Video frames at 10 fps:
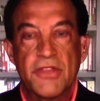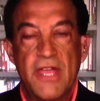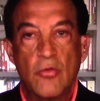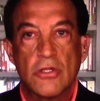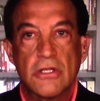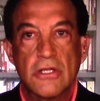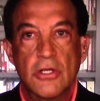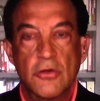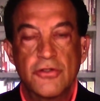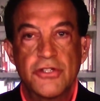but they will
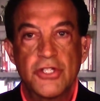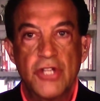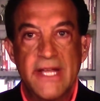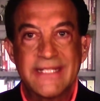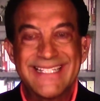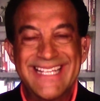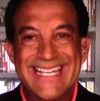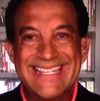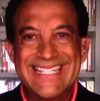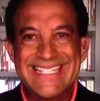lose the chance to
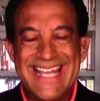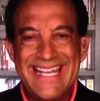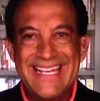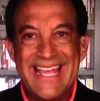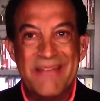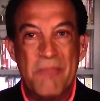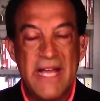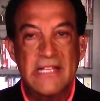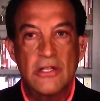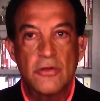get the Senate and
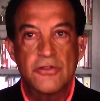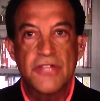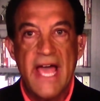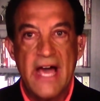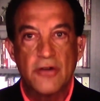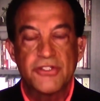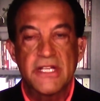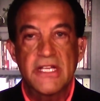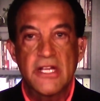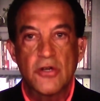might lose the
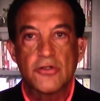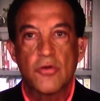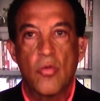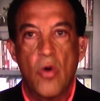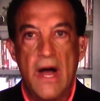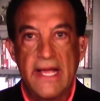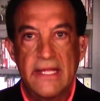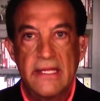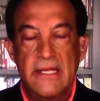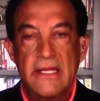House, and here's
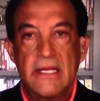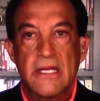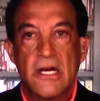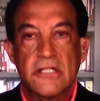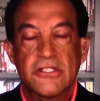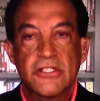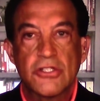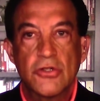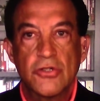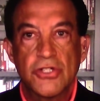why.
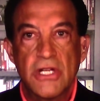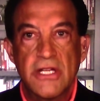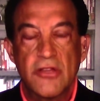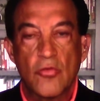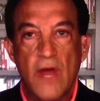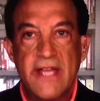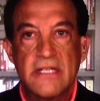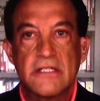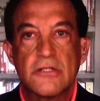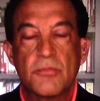Constitutionally, the
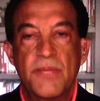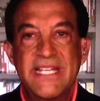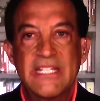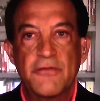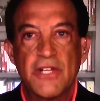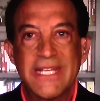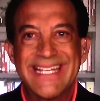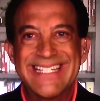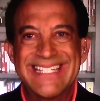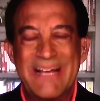right to
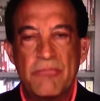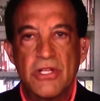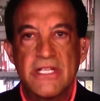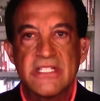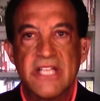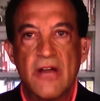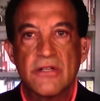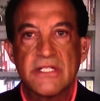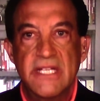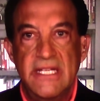peacefully assemble is
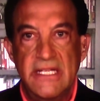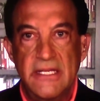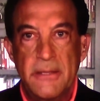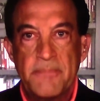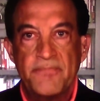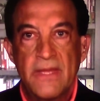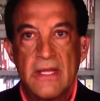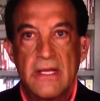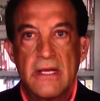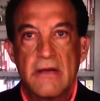guaranteed.
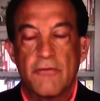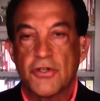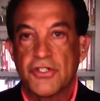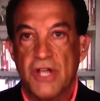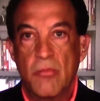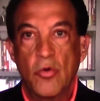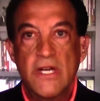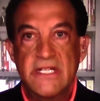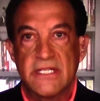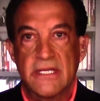For some
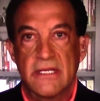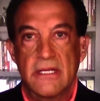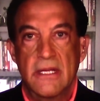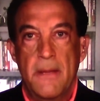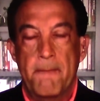reason,